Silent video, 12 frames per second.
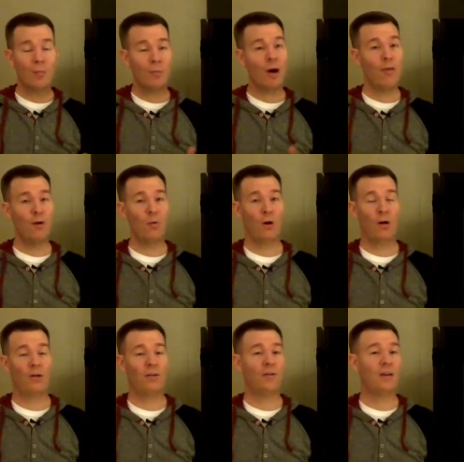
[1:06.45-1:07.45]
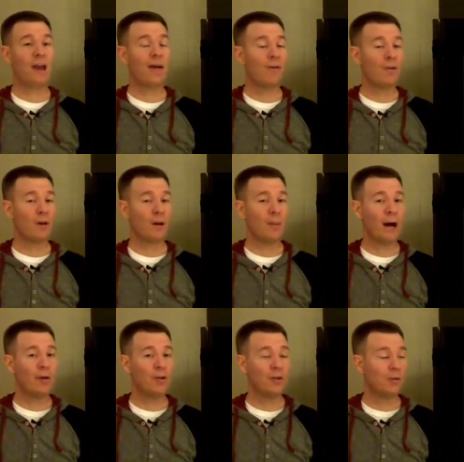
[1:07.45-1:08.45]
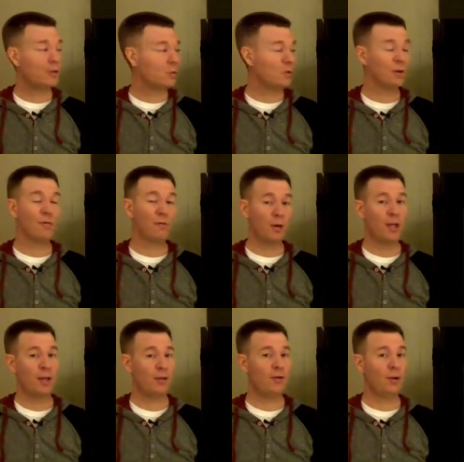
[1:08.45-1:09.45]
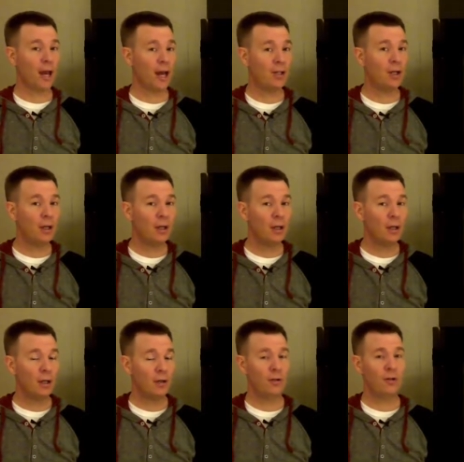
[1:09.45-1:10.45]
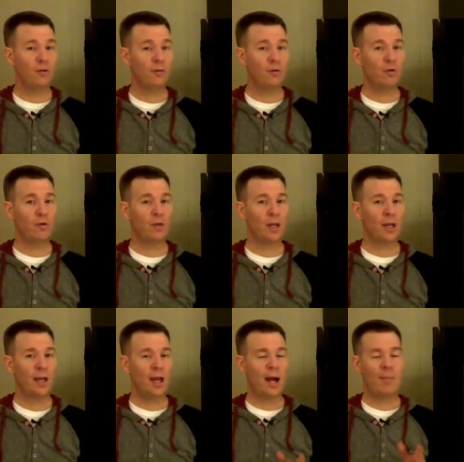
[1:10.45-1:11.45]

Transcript: Mother wanted to see everything about you. This was a freaky little gadget, a little confusing.